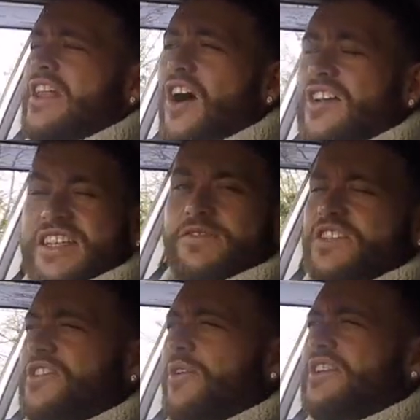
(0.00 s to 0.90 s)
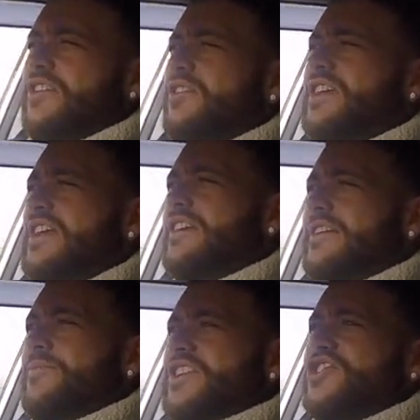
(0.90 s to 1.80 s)
last Fd2 I did on the
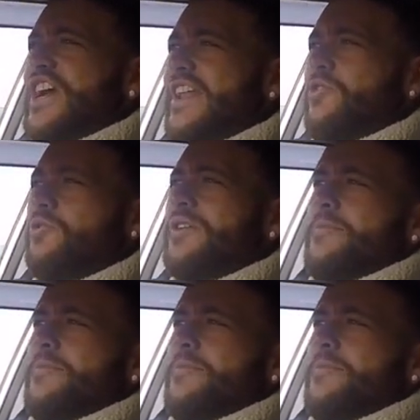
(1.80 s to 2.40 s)
channel,